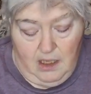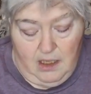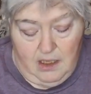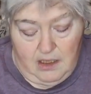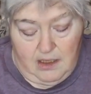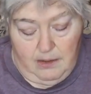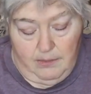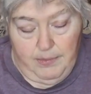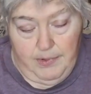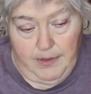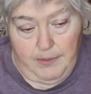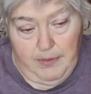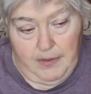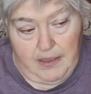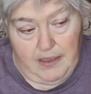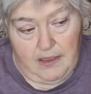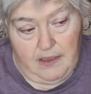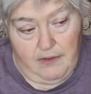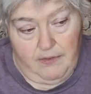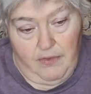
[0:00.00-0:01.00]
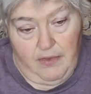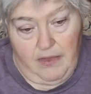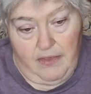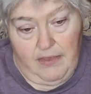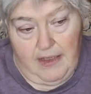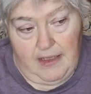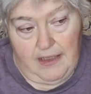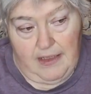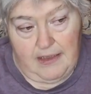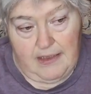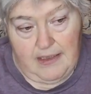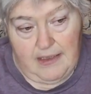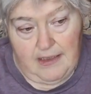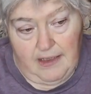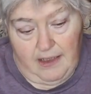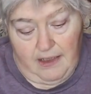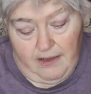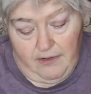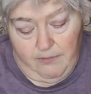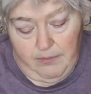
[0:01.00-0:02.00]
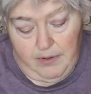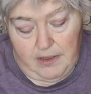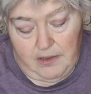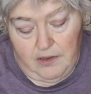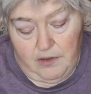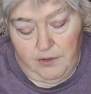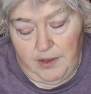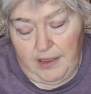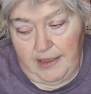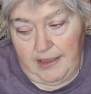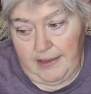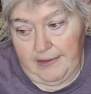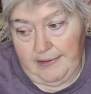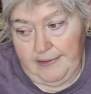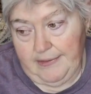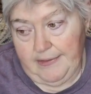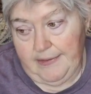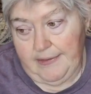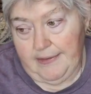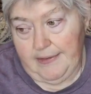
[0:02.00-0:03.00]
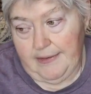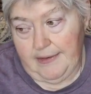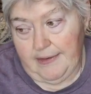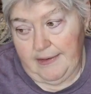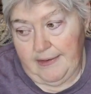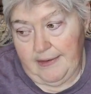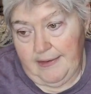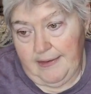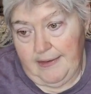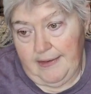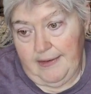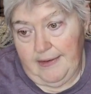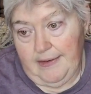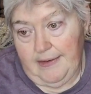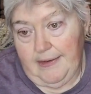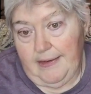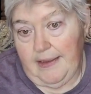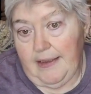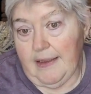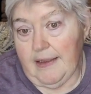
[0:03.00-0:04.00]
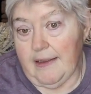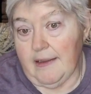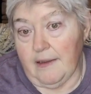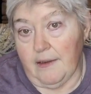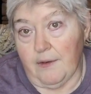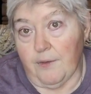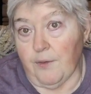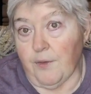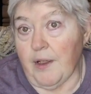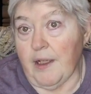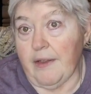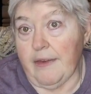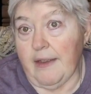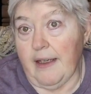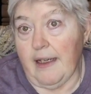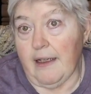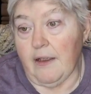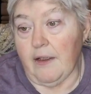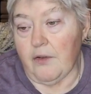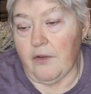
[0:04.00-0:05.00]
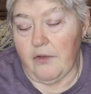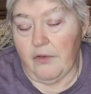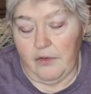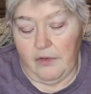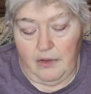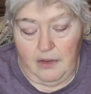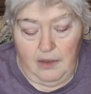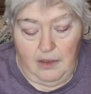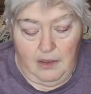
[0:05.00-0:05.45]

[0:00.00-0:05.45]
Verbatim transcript: simply because of the things that I've been doing in and around the house.